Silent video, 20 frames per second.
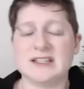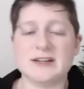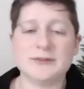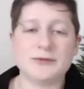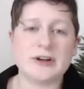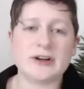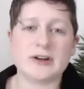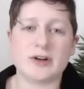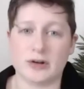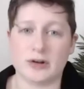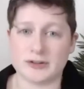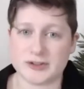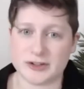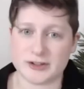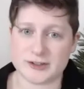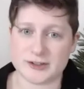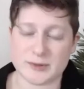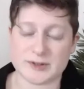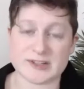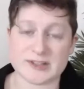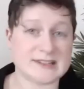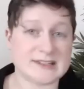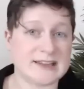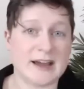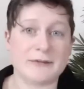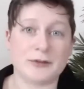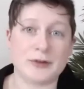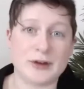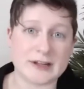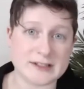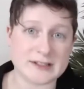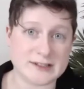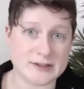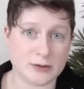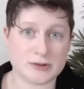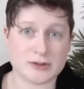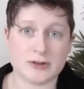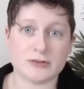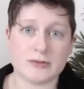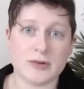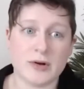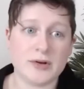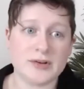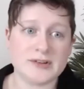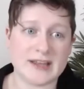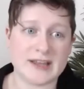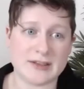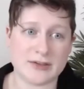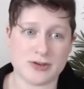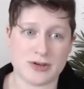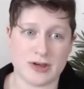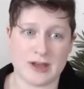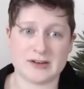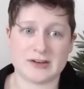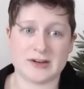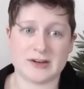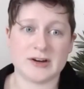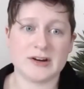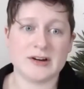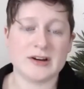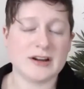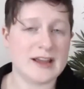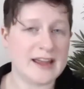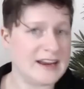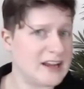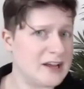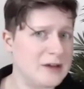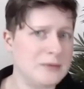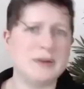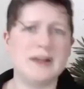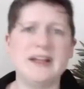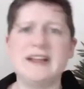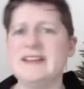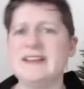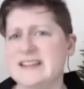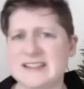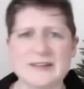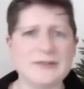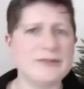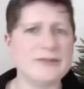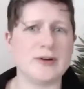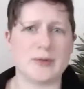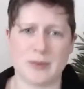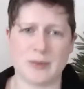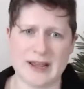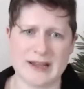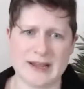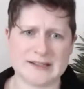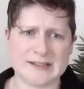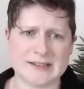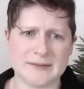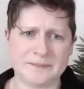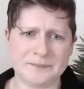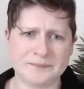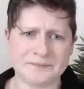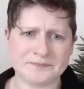different cultures were discovering social roles and gender in completely different ways.